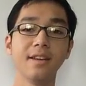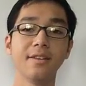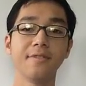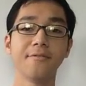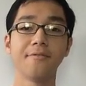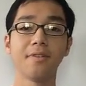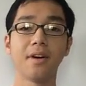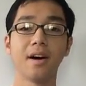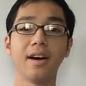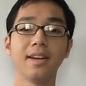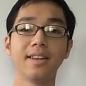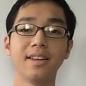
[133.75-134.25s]

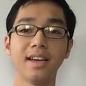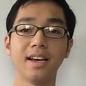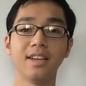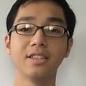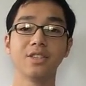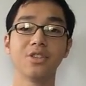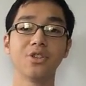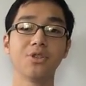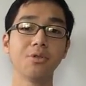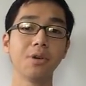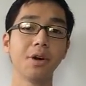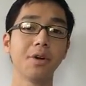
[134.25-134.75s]
defined
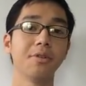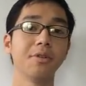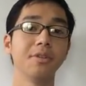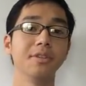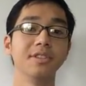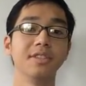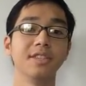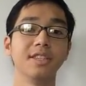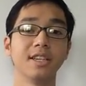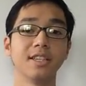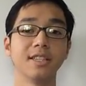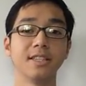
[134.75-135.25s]
as
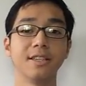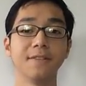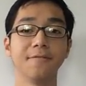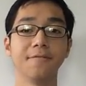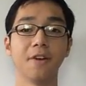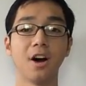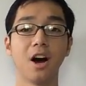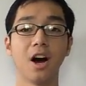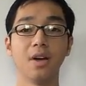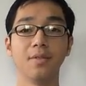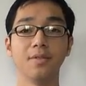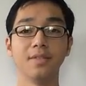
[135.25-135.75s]

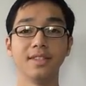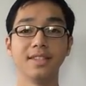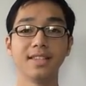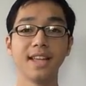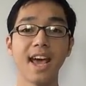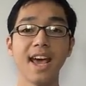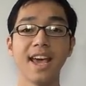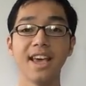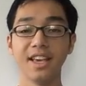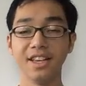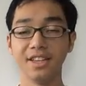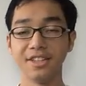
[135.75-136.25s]
365
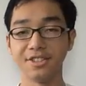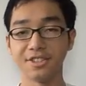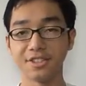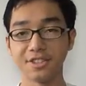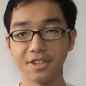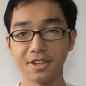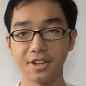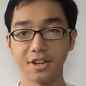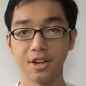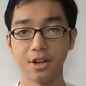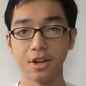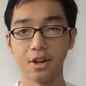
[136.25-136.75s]
days.